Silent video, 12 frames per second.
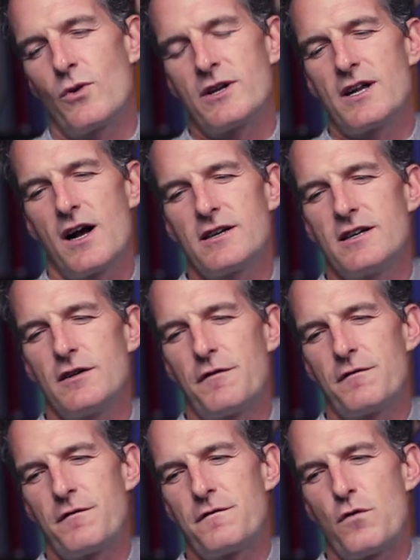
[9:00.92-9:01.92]
The idea of
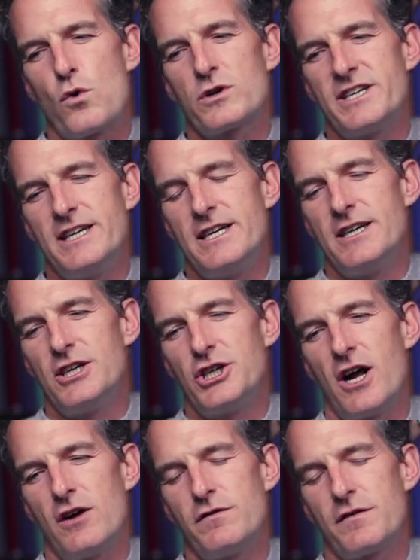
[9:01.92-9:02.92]
40
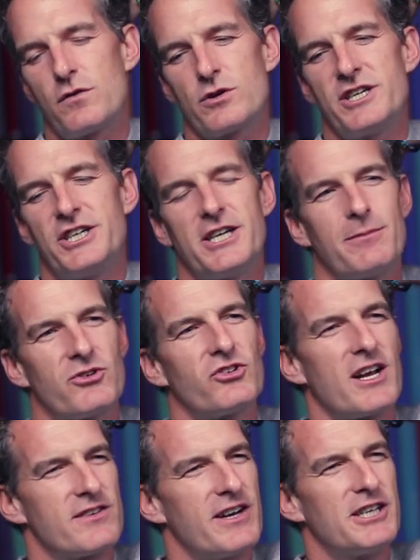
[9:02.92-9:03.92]
over 40 ships the
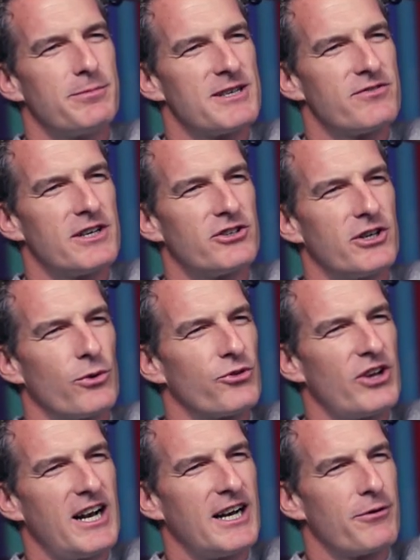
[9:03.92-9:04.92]
size of HMS Victory all
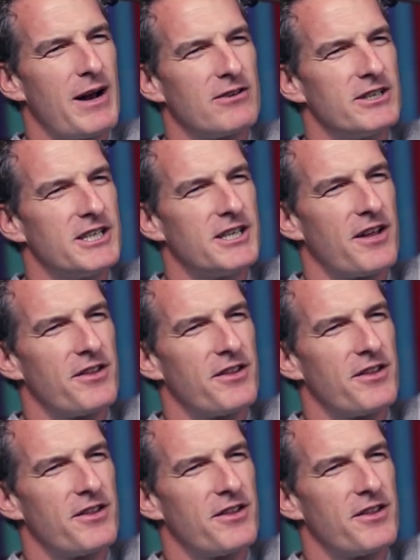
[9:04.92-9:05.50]
sailing around each